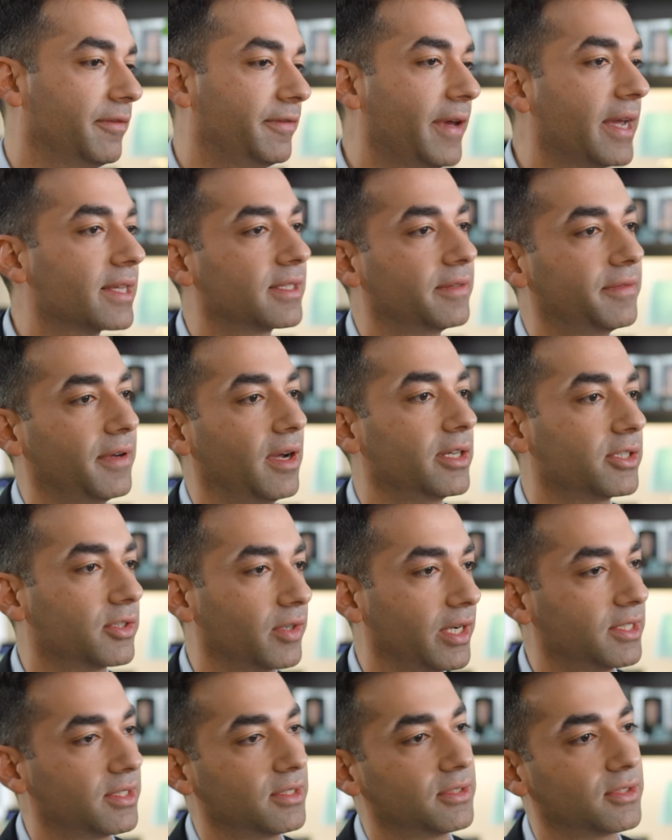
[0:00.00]
Effective
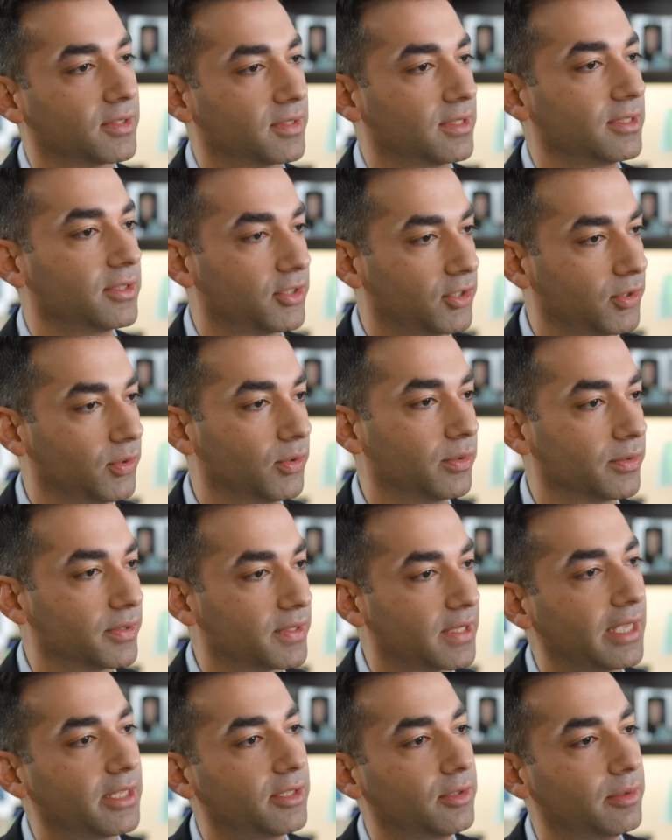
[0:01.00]
hydration just
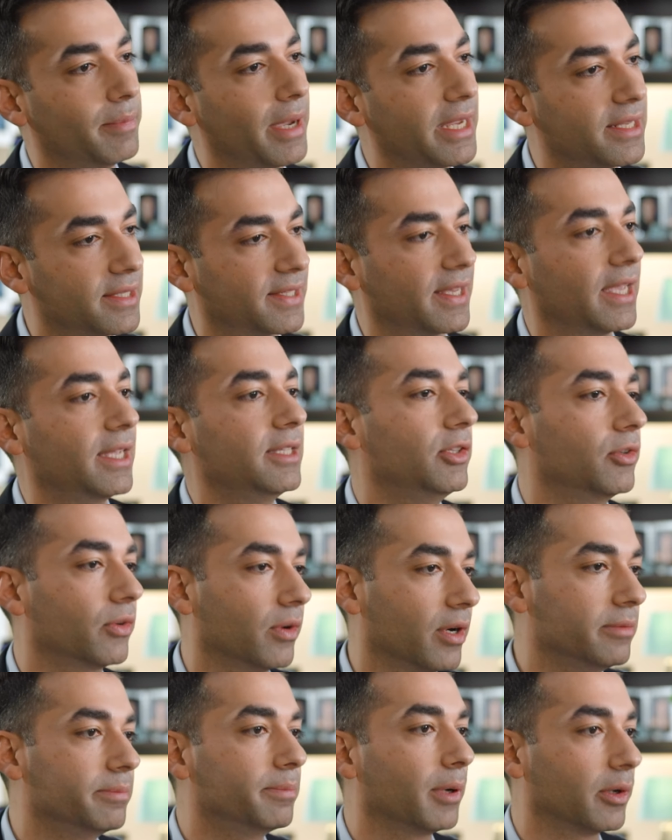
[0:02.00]
ensures that you maintain
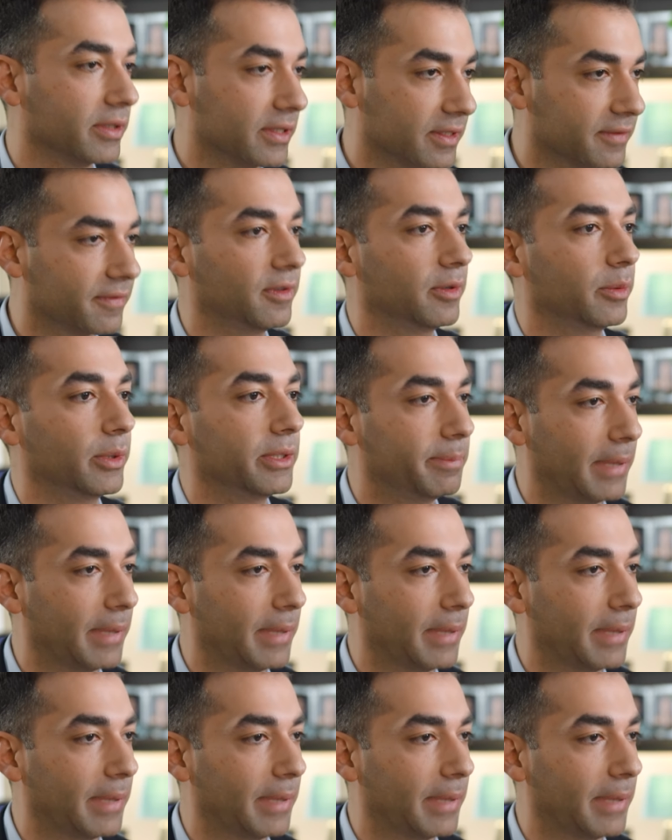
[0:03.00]
your own body's fluid